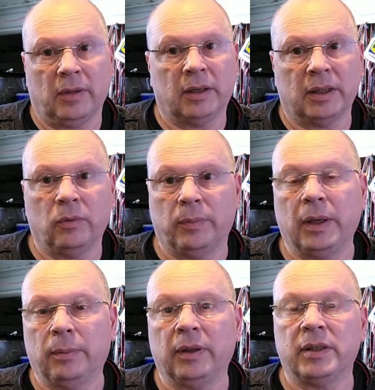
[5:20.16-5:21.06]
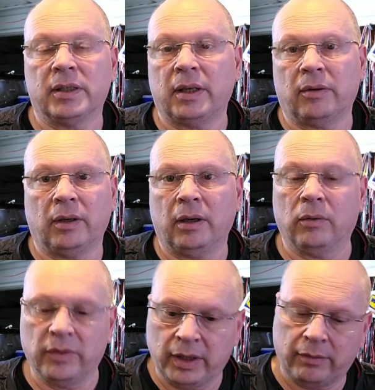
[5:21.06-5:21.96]
I deal with people in Sierra
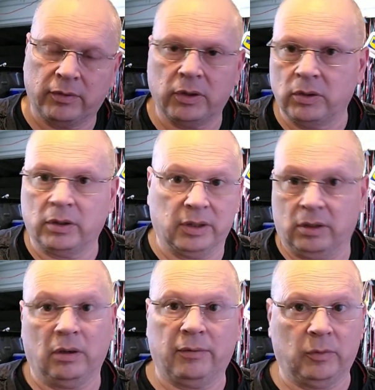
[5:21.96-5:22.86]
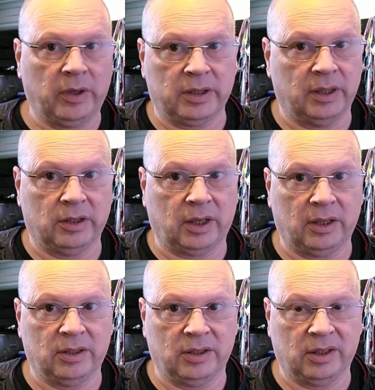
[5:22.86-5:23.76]
Leone. They don't have a Western
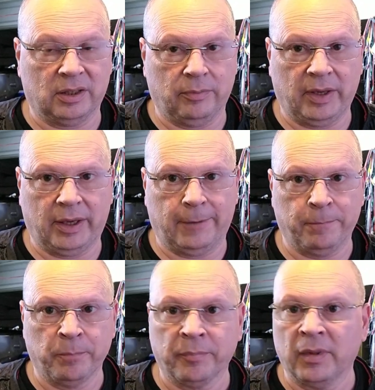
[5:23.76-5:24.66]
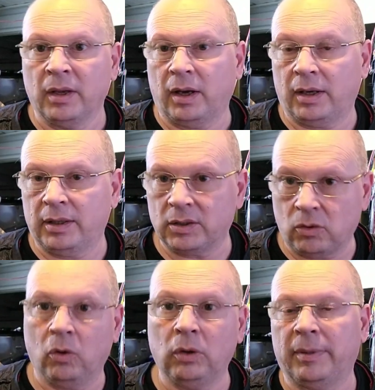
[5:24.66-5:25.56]
education system there, and it's
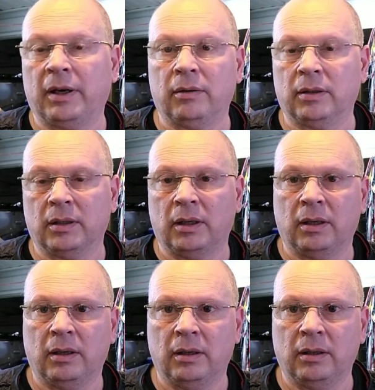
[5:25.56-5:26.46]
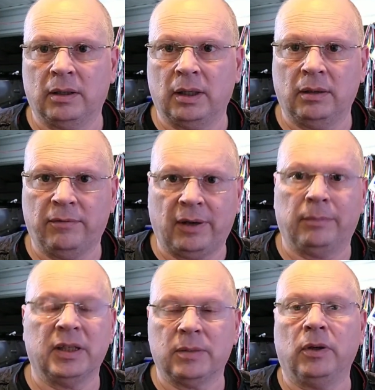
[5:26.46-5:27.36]
all about the
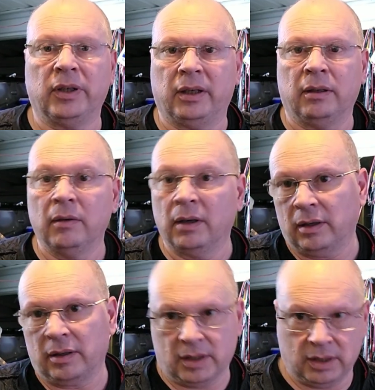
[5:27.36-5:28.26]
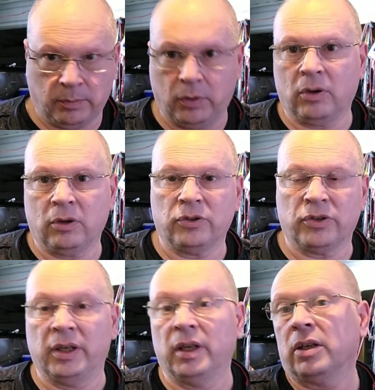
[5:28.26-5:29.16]
family's money. And this is a poor
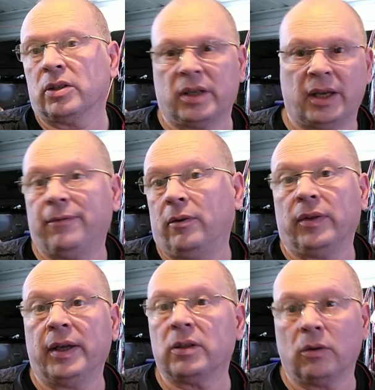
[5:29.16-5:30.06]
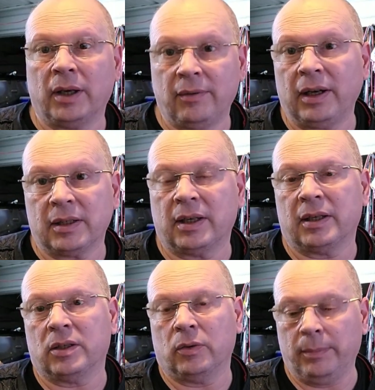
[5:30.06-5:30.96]
country, so therefore they don't have
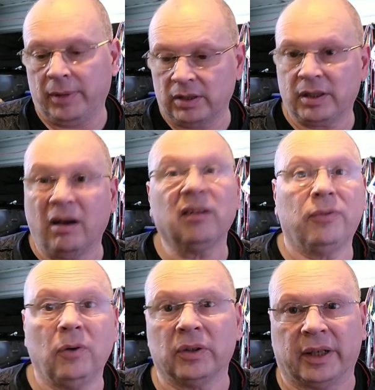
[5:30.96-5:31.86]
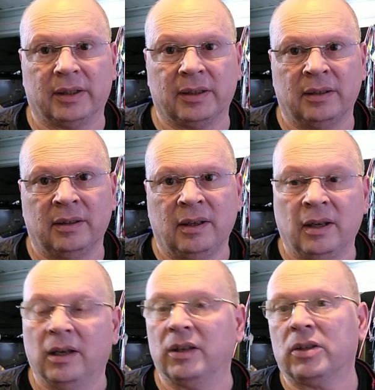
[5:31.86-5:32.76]
access to it because they can't afford it.
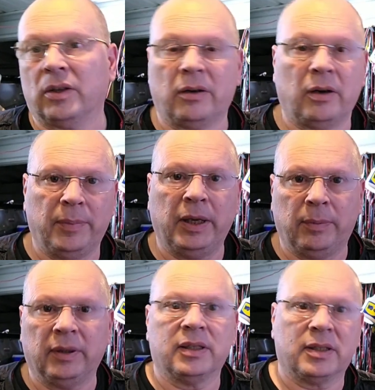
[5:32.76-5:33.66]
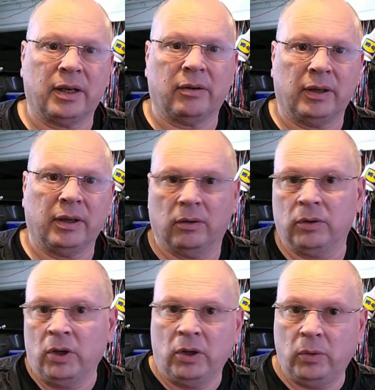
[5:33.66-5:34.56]
And so there are people in Sierra
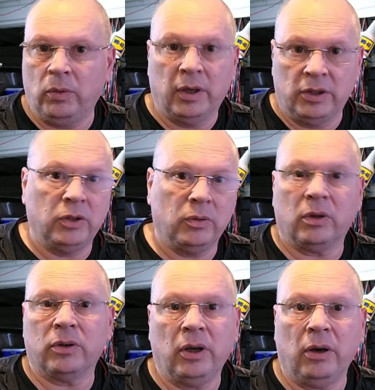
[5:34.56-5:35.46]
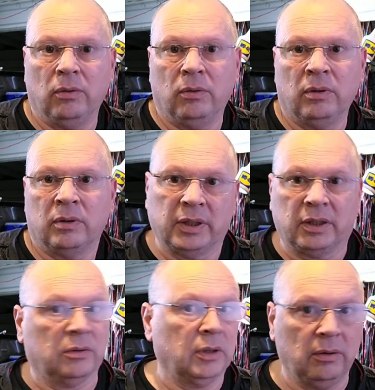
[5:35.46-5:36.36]
Leone who do not know. They
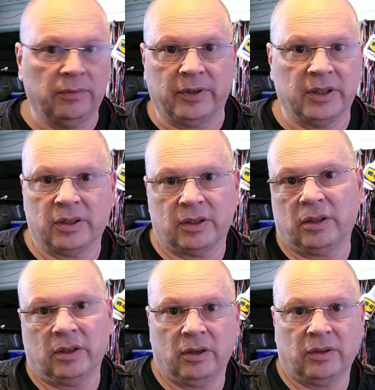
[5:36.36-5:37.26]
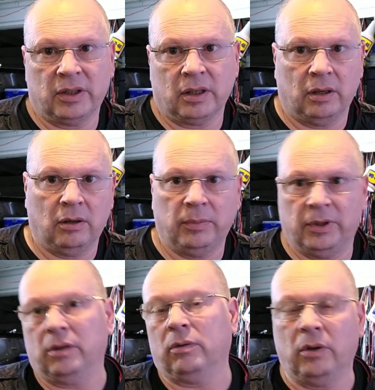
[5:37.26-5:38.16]
don't know, for instance, that the Earth is a globe.
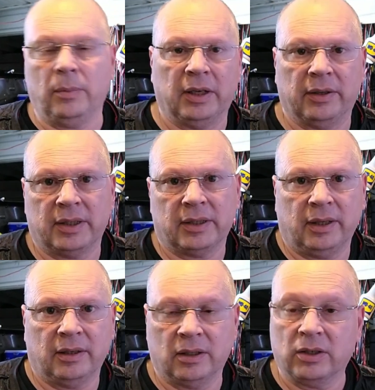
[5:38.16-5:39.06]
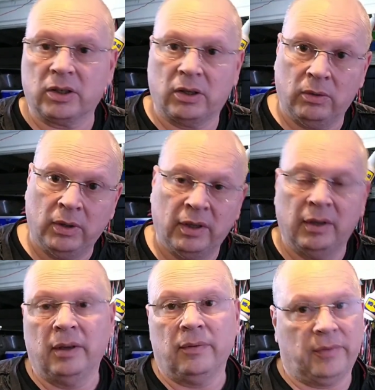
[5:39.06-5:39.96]
They don't know about these things, and so
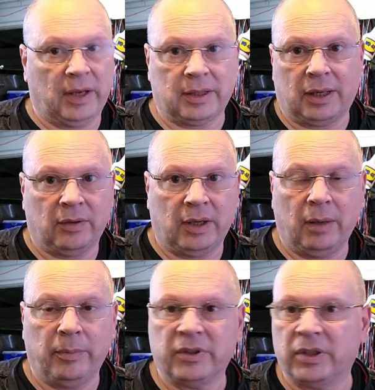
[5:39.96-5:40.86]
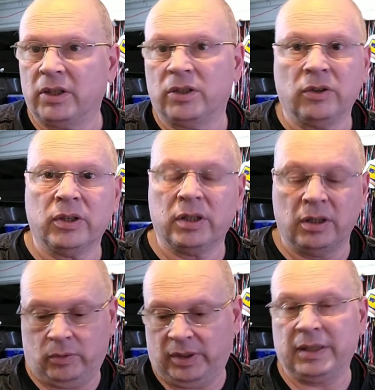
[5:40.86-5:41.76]
that's how that happens. And it's nothing to
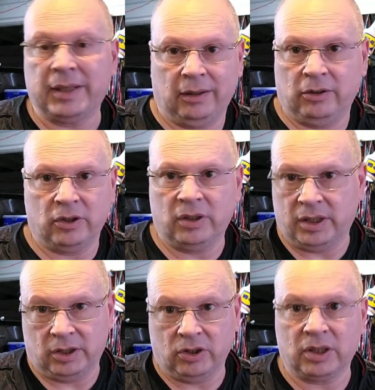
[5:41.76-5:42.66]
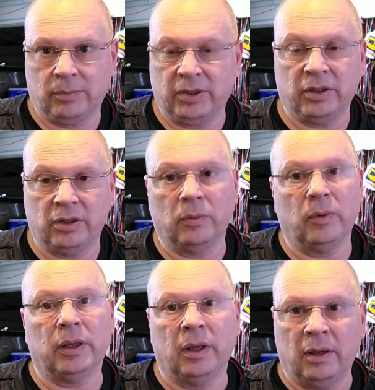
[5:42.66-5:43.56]
do with intelligence. It's just simply to do
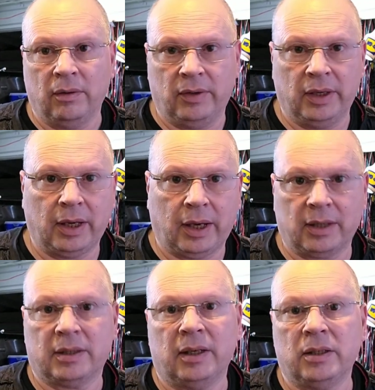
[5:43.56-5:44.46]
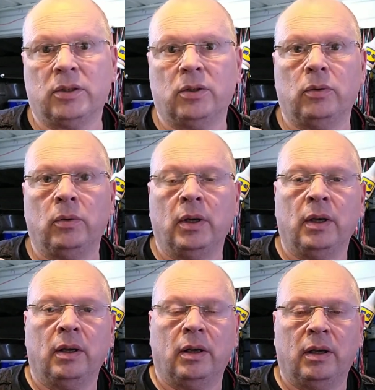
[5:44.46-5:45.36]
with the access to
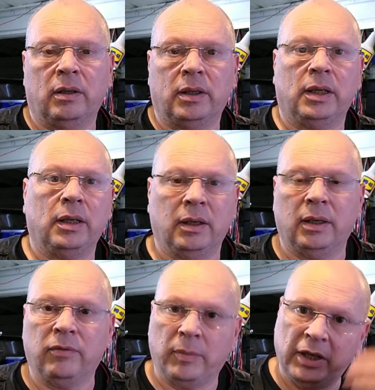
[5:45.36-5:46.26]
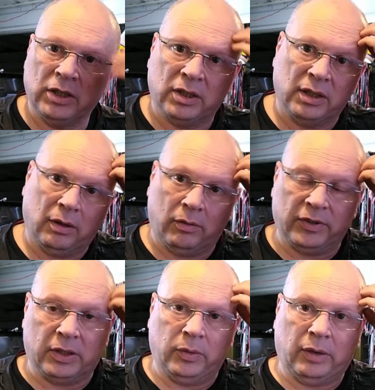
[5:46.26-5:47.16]
the information. Now,
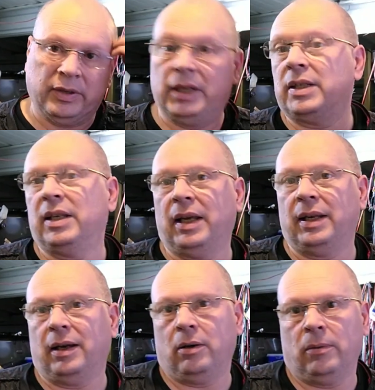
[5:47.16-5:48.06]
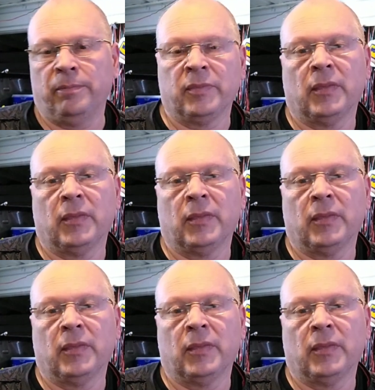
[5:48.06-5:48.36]
obviously, we have an internet now,